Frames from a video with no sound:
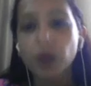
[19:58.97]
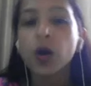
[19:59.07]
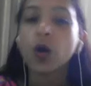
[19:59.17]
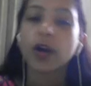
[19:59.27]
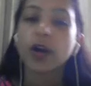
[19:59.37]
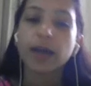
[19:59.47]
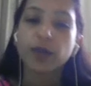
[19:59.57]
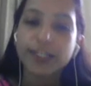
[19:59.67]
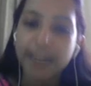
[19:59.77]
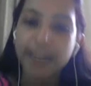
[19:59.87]
or I'm
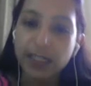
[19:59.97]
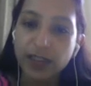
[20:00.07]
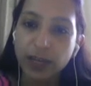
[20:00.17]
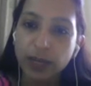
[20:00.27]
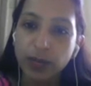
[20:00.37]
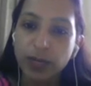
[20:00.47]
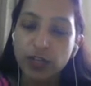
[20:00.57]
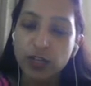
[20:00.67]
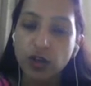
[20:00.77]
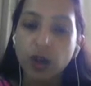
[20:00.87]
not satisfied with my
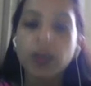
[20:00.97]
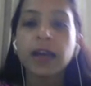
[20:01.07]
job.